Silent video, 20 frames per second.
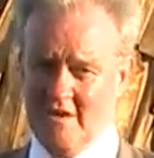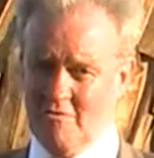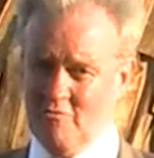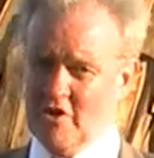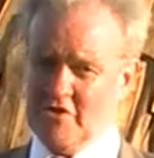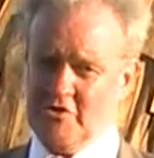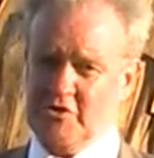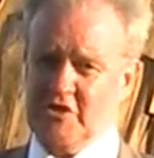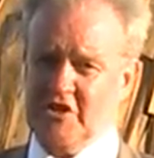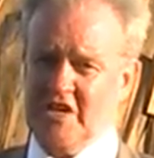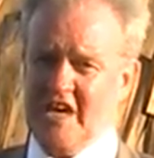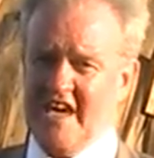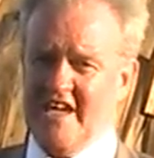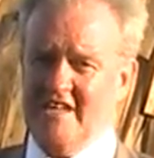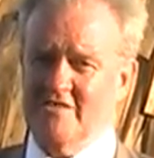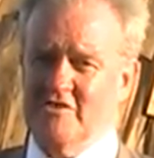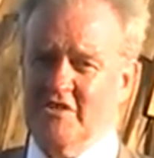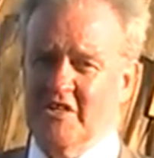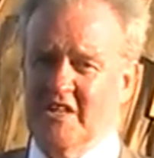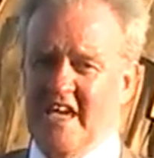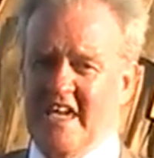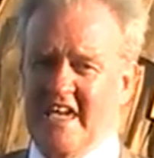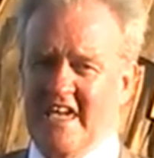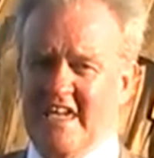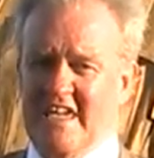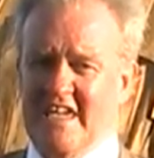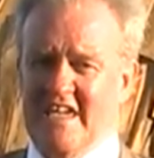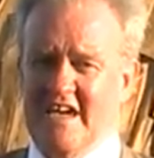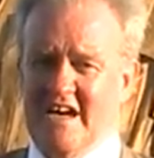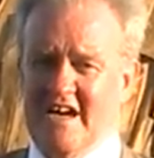Once again,
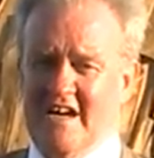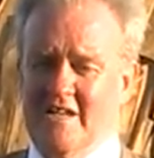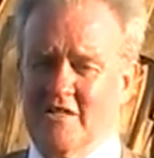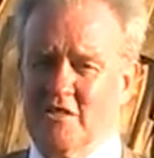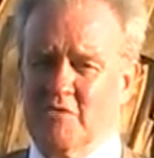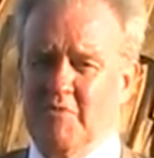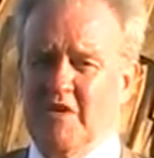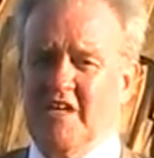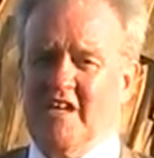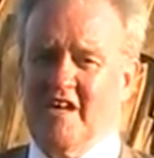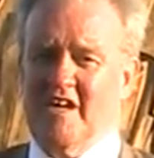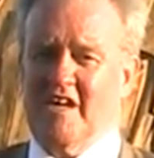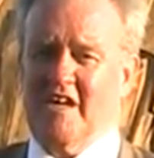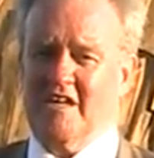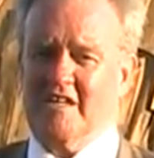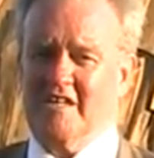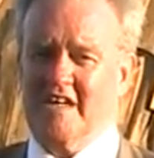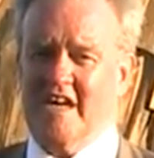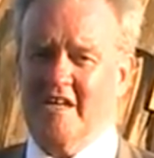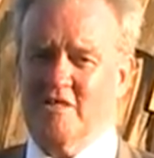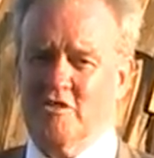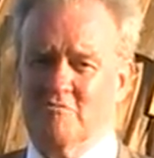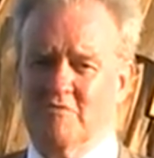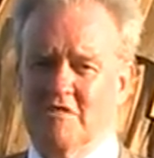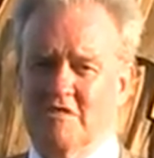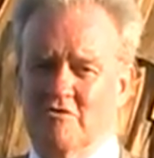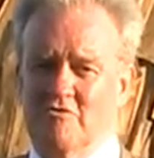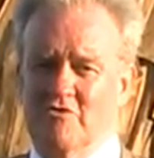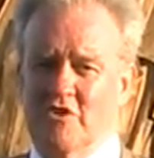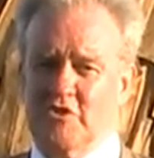today, uh, speaking
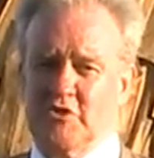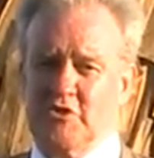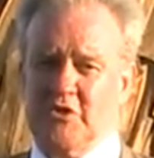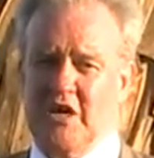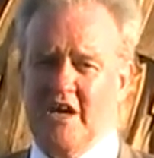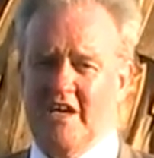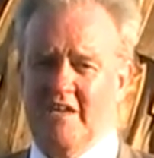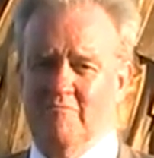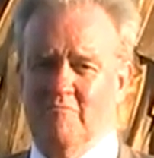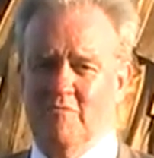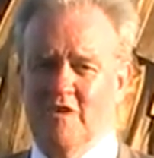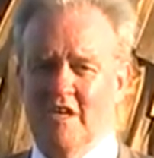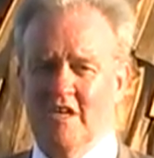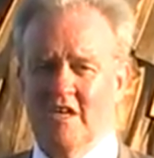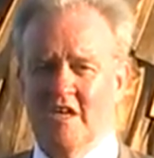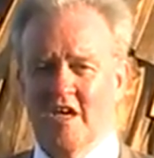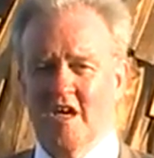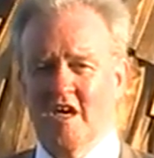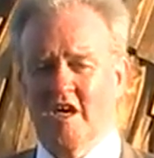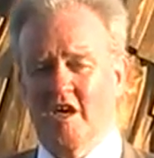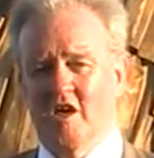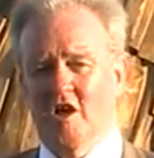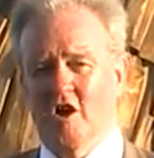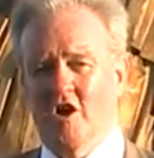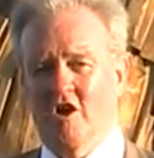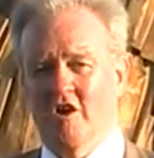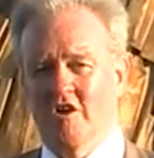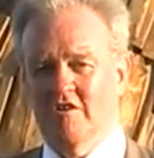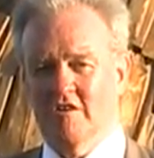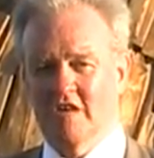engagement, this time eh,
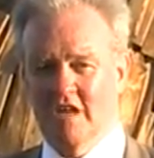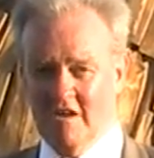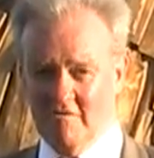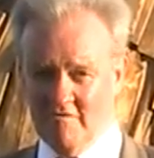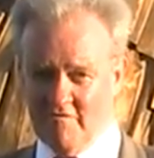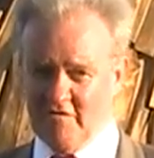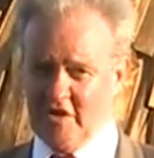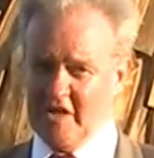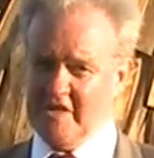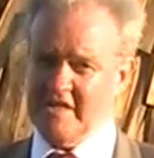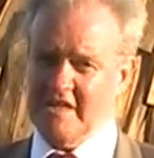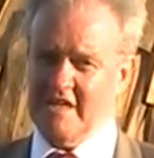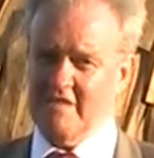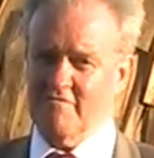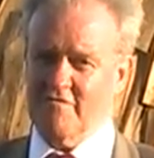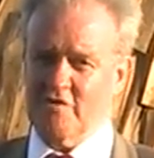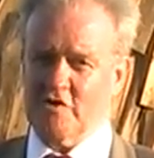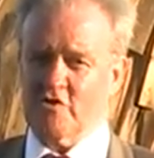on funding for